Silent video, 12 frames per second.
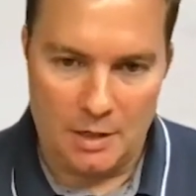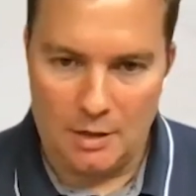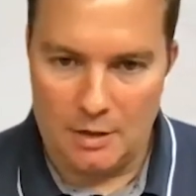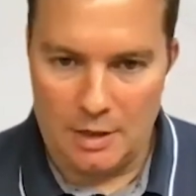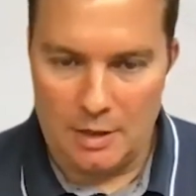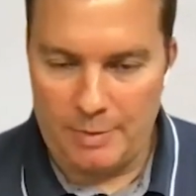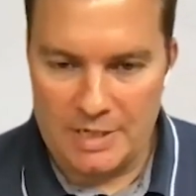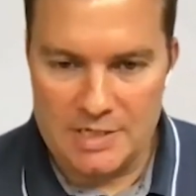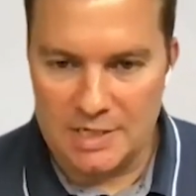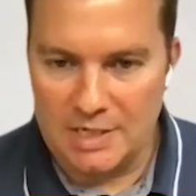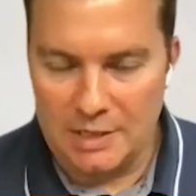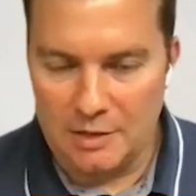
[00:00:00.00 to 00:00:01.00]
and
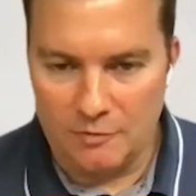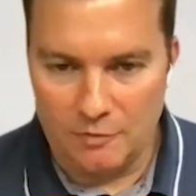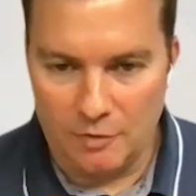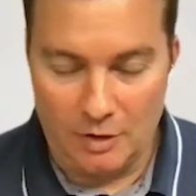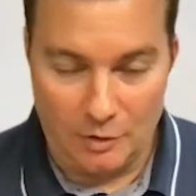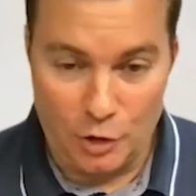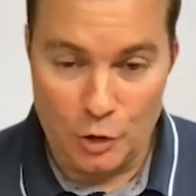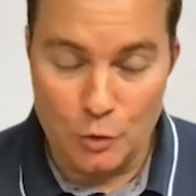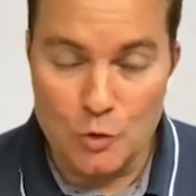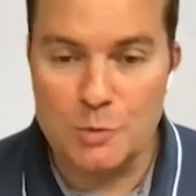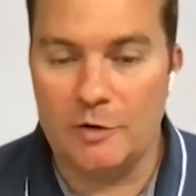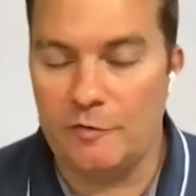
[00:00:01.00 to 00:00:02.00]
basically a
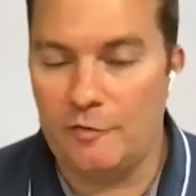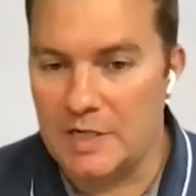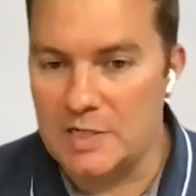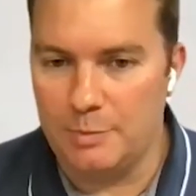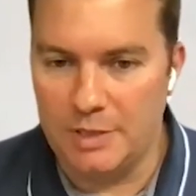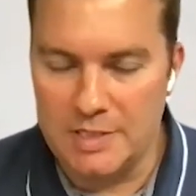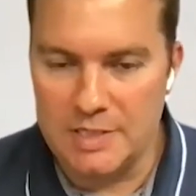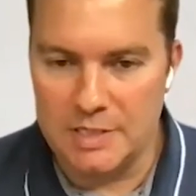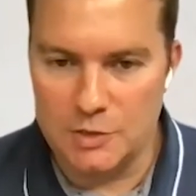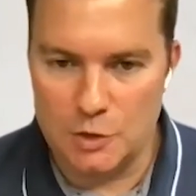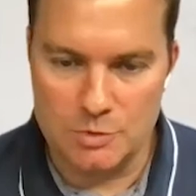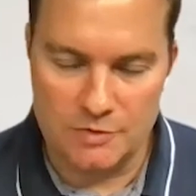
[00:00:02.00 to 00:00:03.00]
huge amount of flexibility
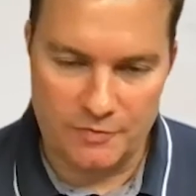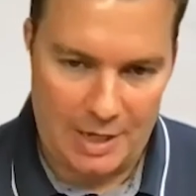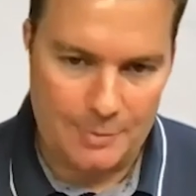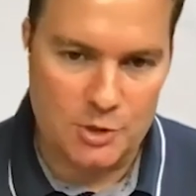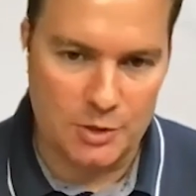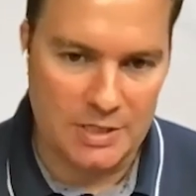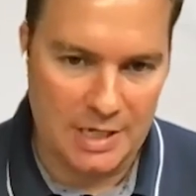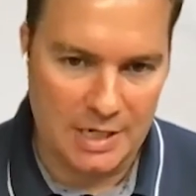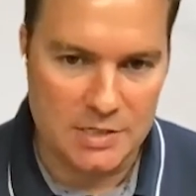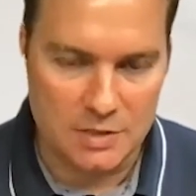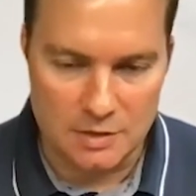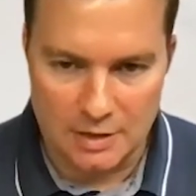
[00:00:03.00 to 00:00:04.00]
in terms of capturing
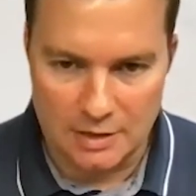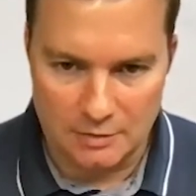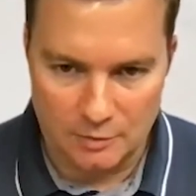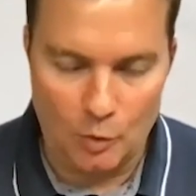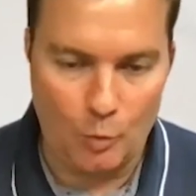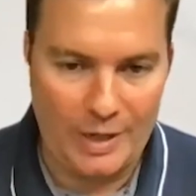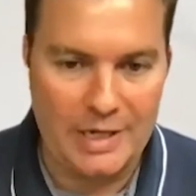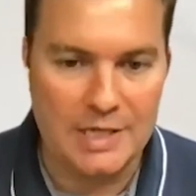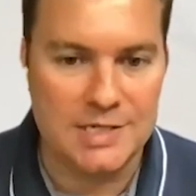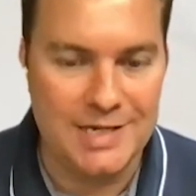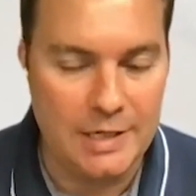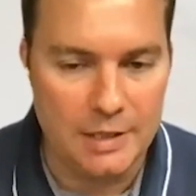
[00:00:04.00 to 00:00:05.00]
data when
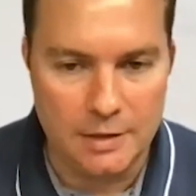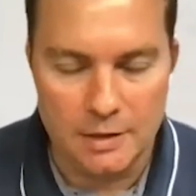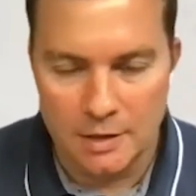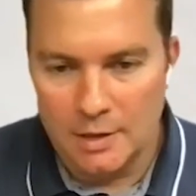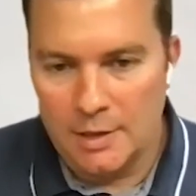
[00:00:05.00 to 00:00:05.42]
it's needed.